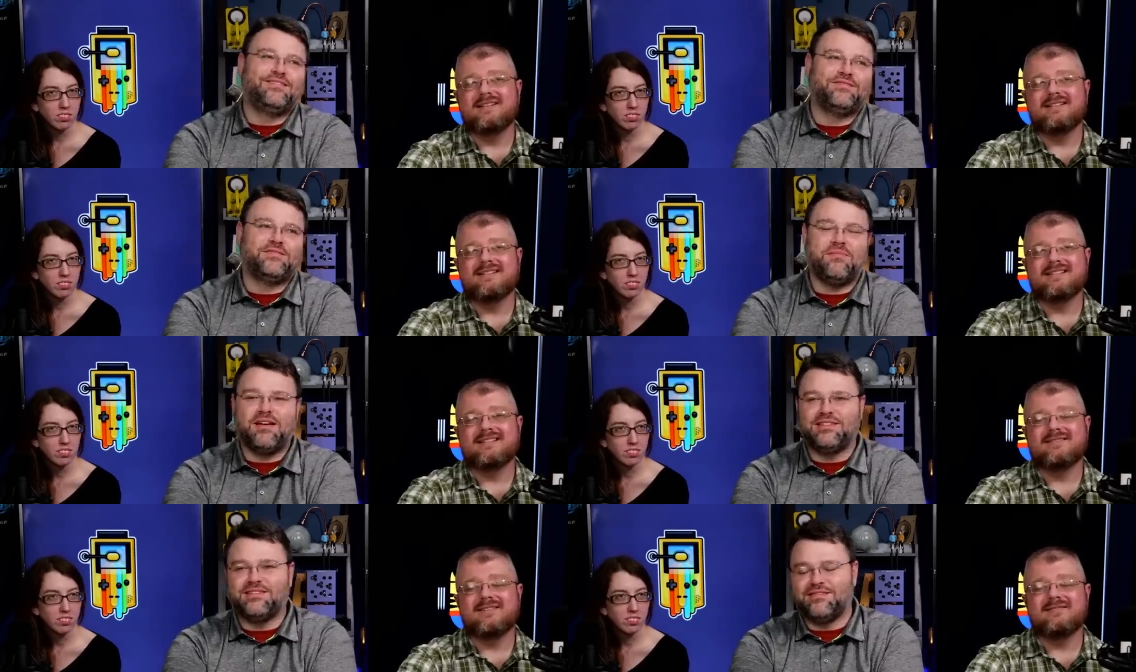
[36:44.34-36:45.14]
Speaker 1: we, this was
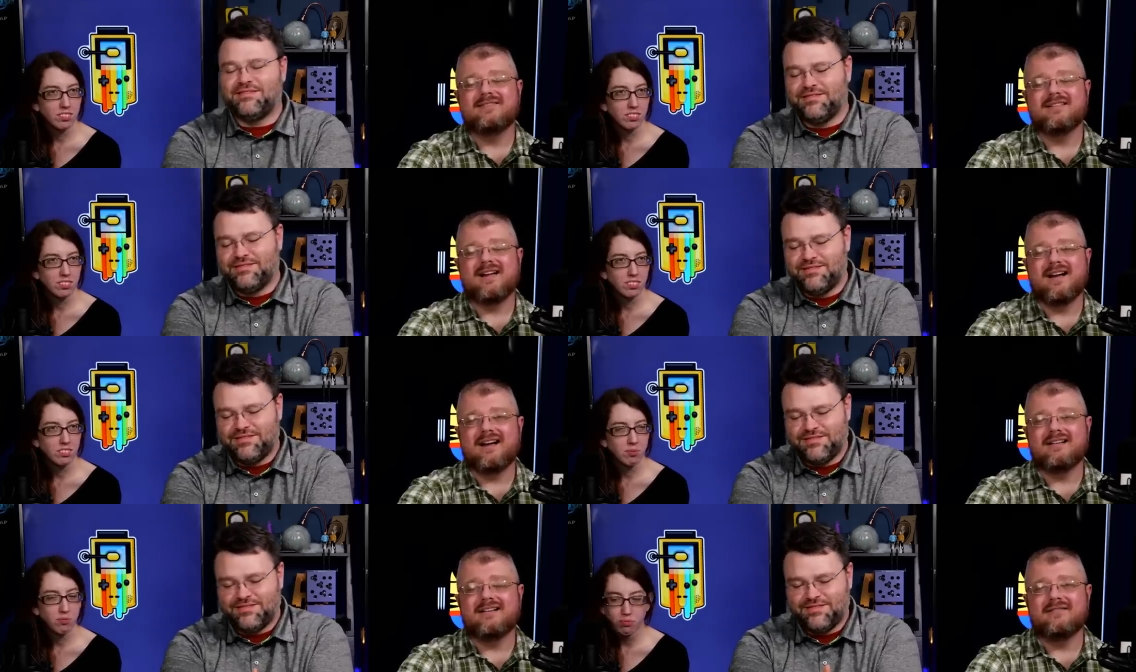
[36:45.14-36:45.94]
amazing. We have a
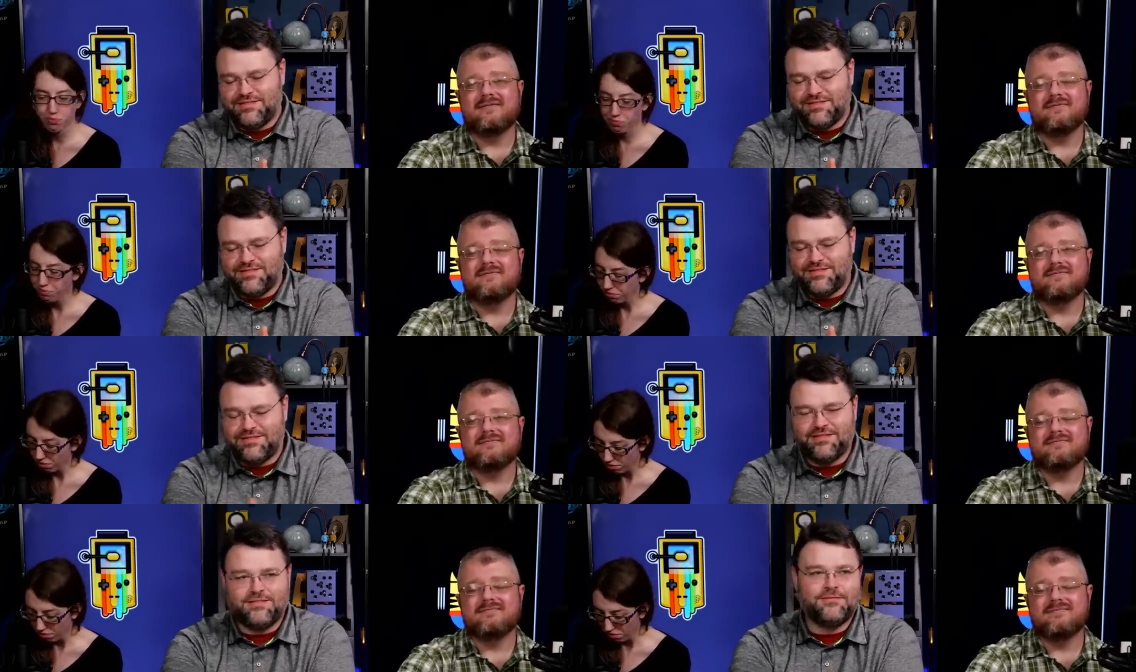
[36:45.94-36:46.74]
lot of
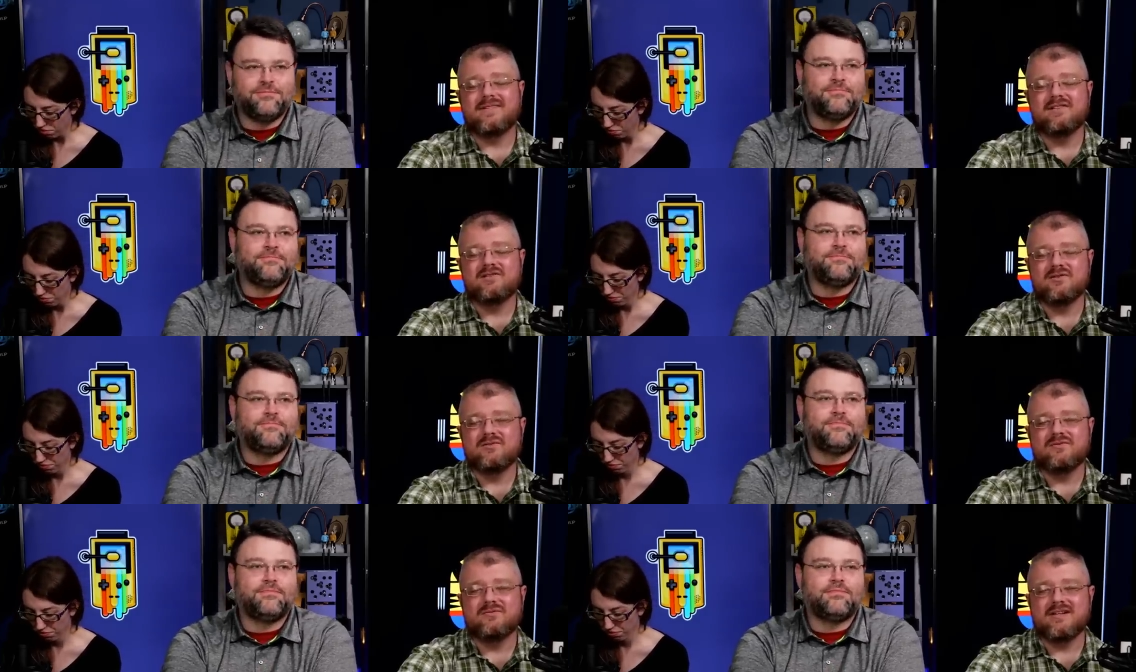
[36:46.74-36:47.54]

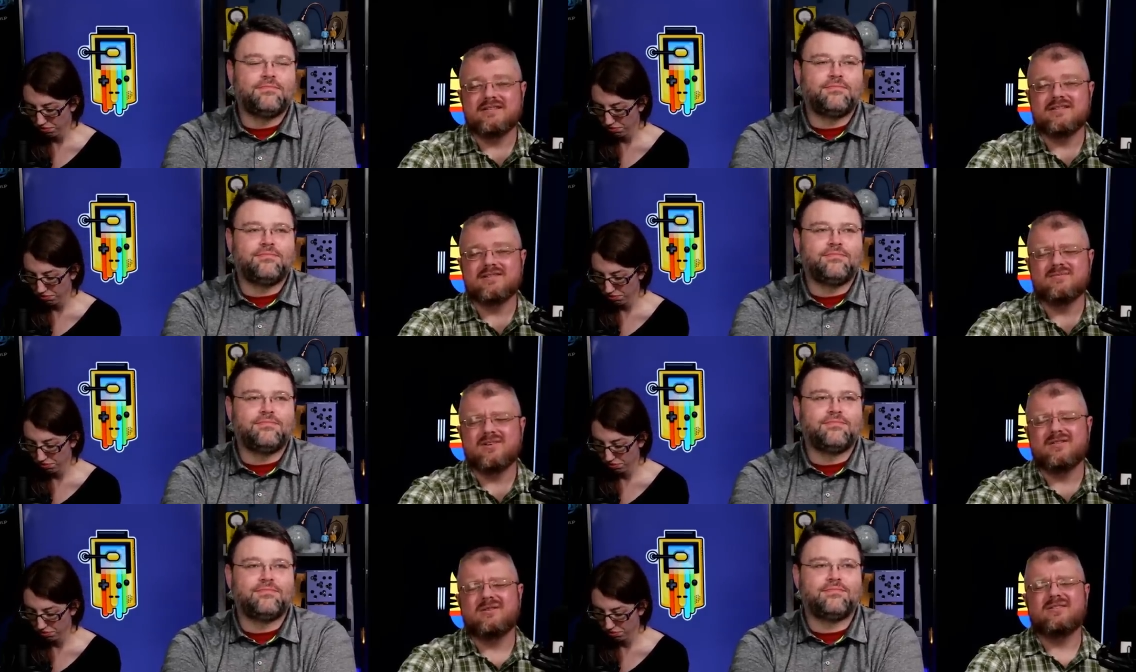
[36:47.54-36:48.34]
issues with
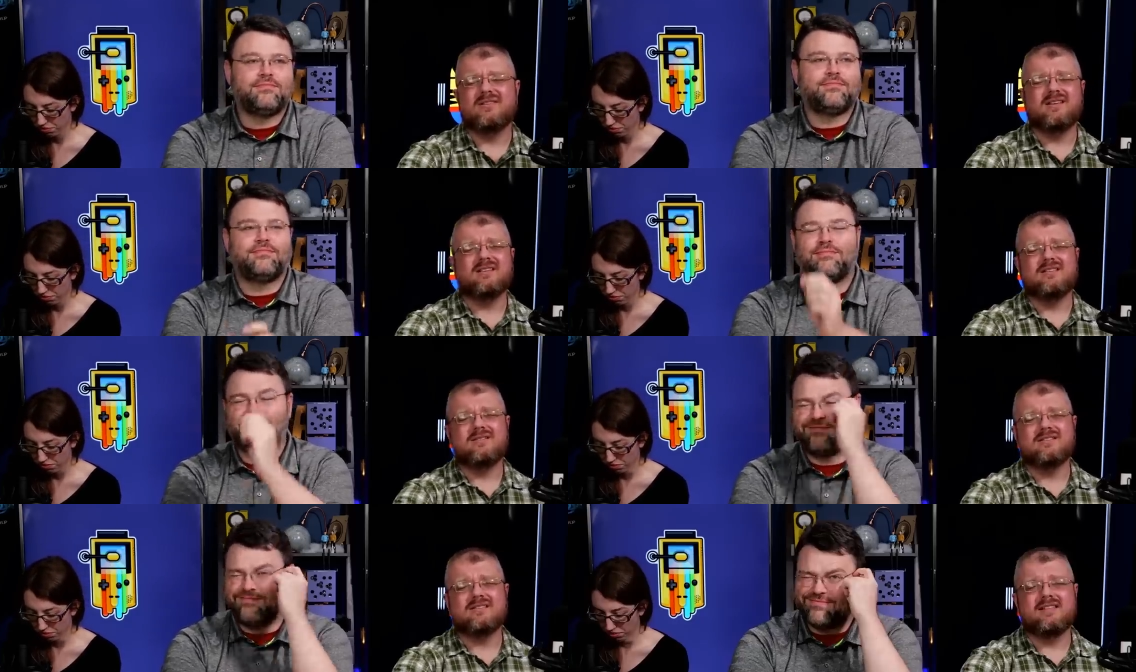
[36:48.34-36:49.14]
racism, although I think
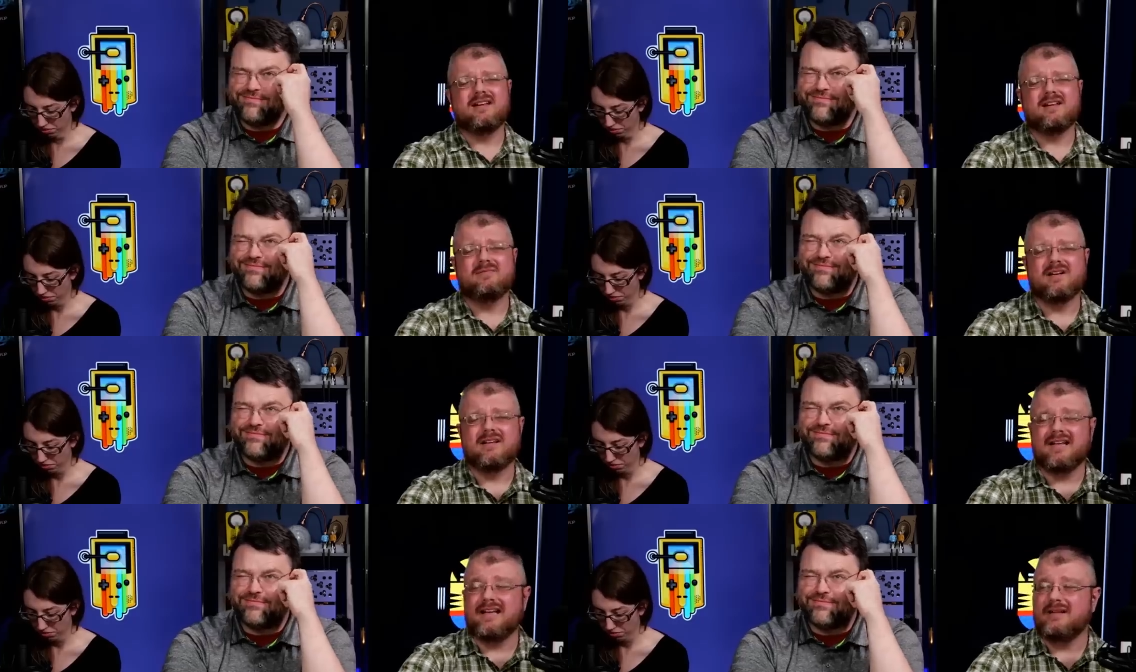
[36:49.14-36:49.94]
you could say that
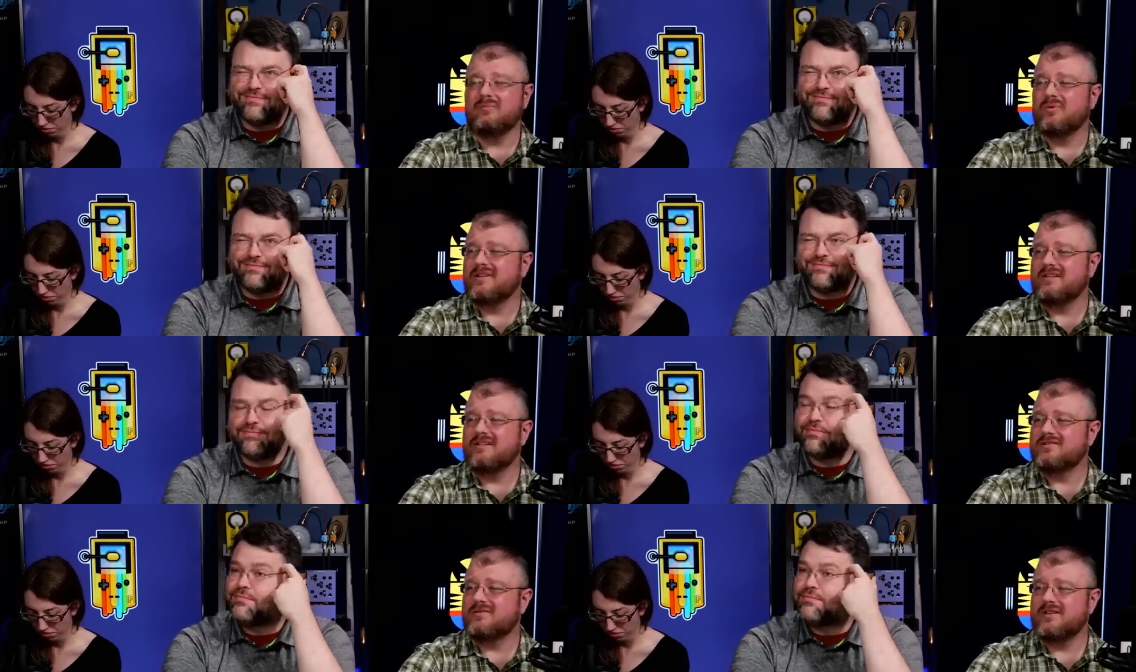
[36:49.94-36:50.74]
about any point
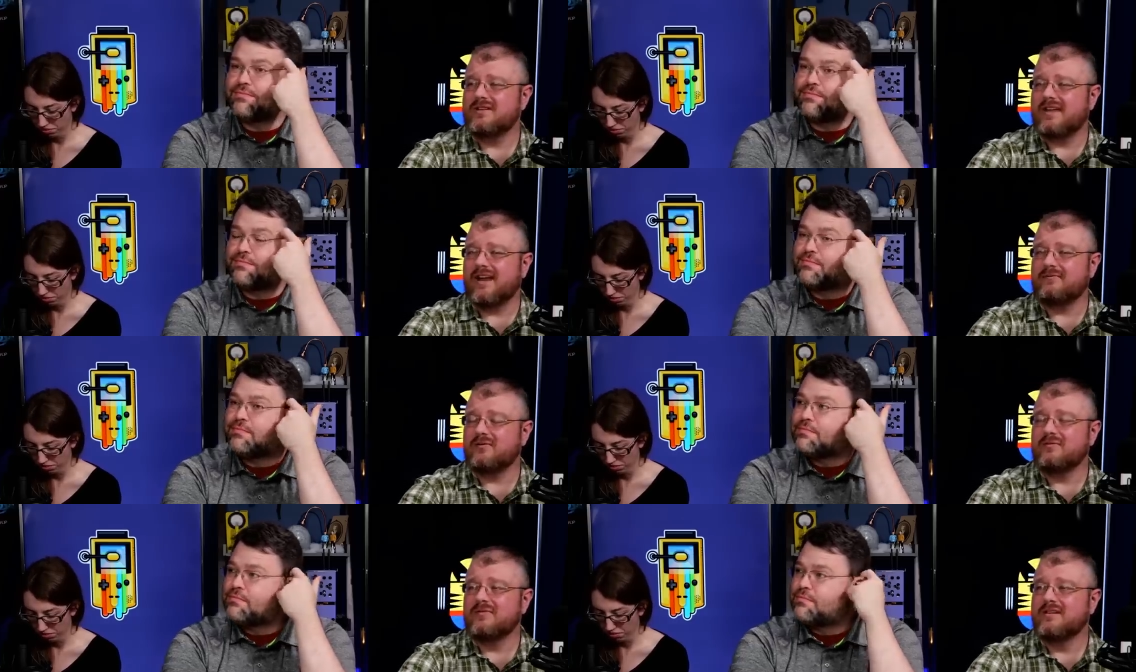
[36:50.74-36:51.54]
in history
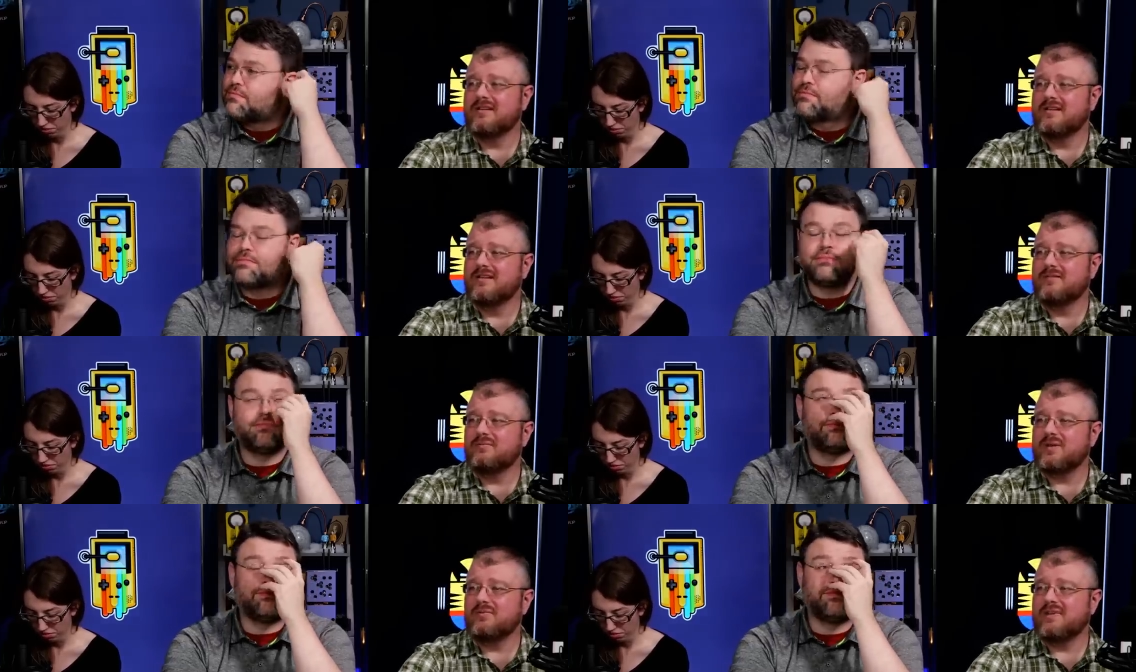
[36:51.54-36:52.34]
after
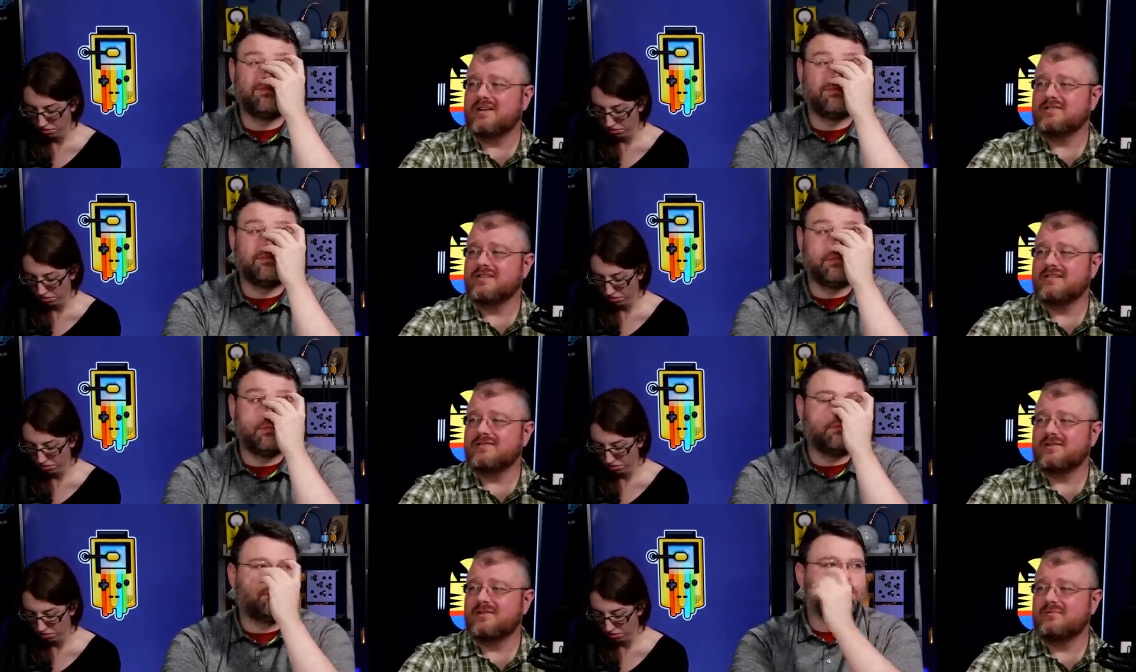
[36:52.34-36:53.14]
people
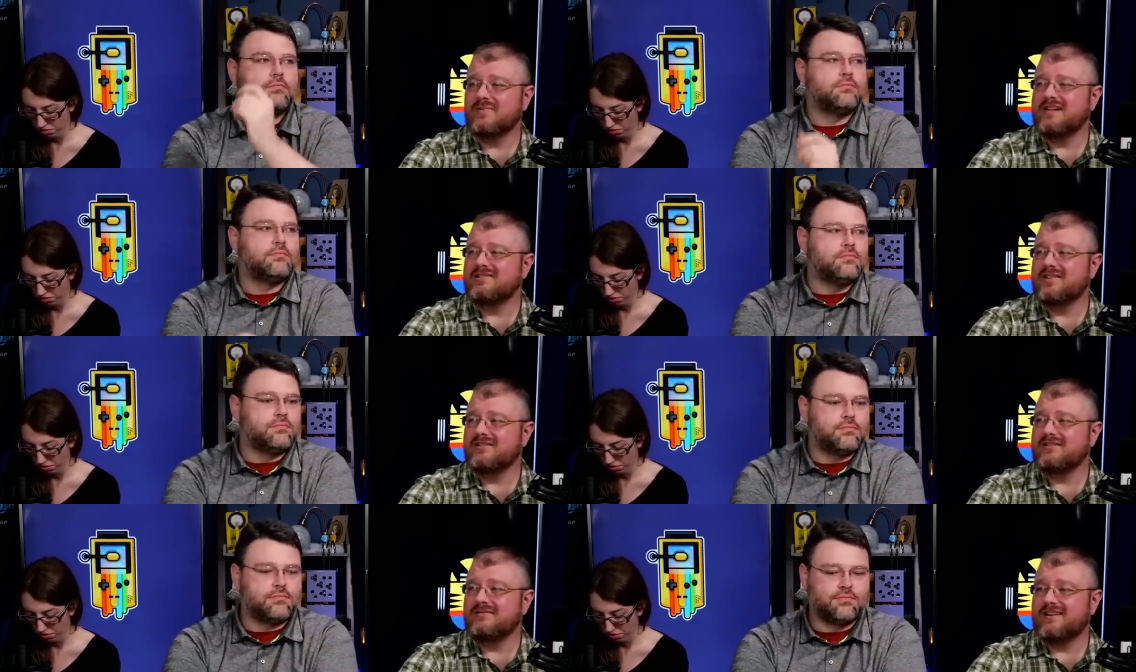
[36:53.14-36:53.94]
actually started to meet each
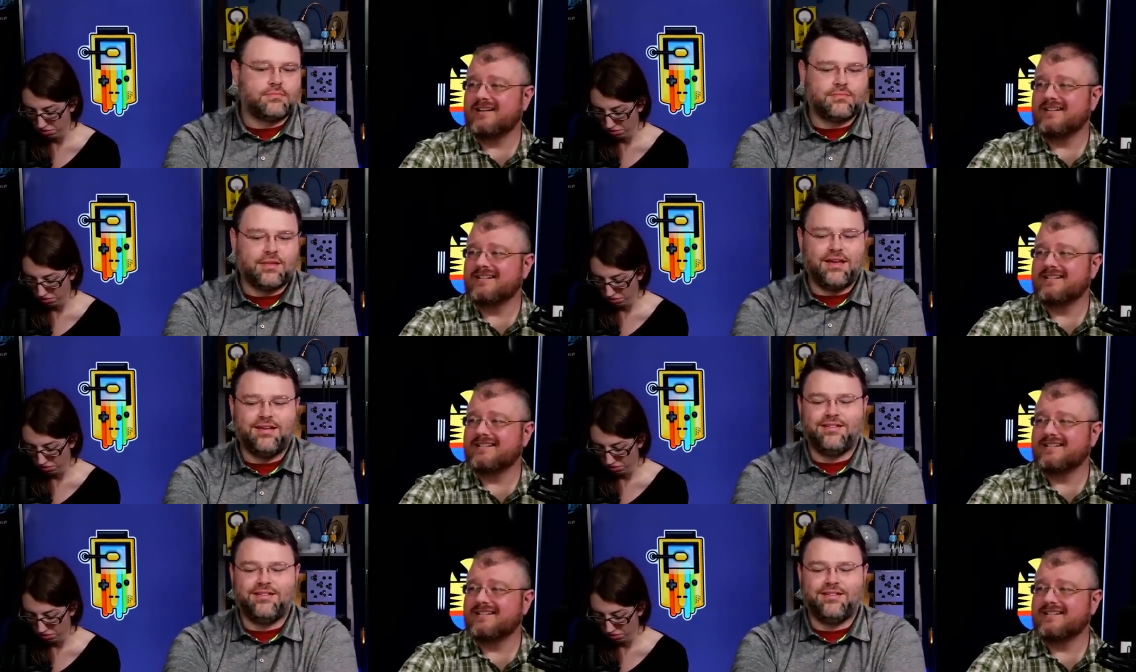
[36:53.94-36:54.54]
other, all right?